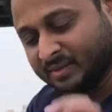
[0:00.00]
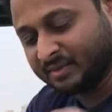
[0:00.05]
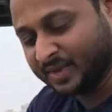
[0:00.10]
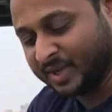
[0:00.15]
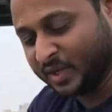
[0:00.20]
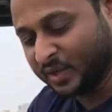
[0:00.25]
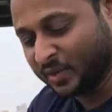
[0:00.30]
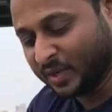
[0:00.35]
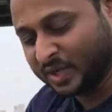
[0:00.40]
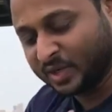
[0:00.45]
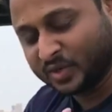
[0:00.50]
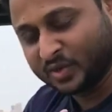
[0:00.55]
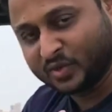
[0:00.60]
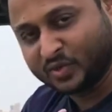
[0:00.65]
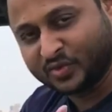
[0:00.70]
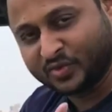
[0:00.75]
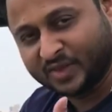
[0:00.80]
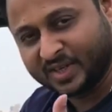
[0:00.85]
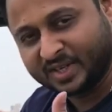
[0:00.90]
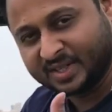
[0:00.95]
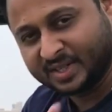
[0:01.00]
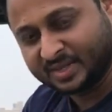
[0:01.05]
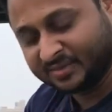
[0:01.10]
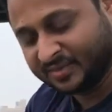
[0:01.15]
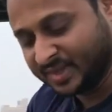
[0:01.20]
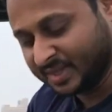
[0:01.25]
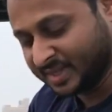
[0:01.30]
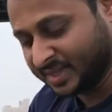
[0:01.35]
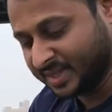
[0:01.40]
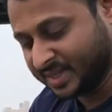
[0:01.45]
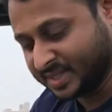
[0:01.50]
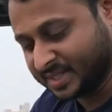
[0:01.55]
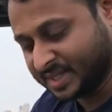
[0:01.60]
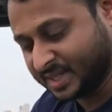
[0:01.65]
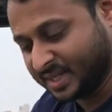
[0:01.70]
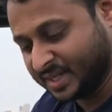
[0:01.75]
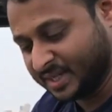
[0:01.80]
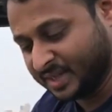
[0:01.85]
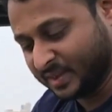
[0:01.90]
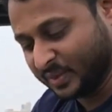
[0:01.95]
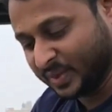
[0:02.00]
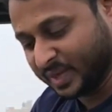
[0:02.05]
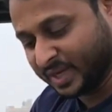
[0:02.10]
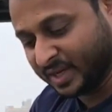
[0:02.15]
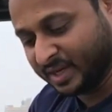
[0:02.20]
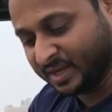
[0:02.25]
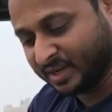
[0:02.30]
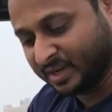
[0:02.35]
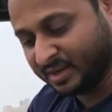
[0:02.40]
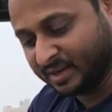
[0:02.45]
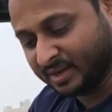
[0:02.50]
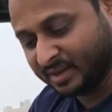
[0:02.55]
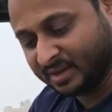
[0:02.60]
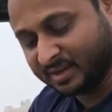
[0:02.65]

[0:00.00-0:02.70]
When you want to fit the filter inside, you can